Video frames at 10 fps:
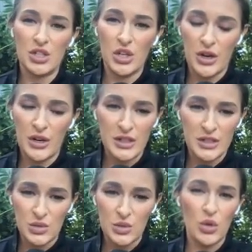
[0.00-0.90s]
Uranus
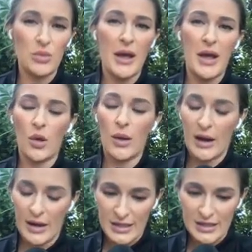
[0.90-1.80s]
is ruled by
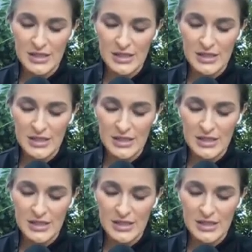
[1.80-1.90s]
Aquarius.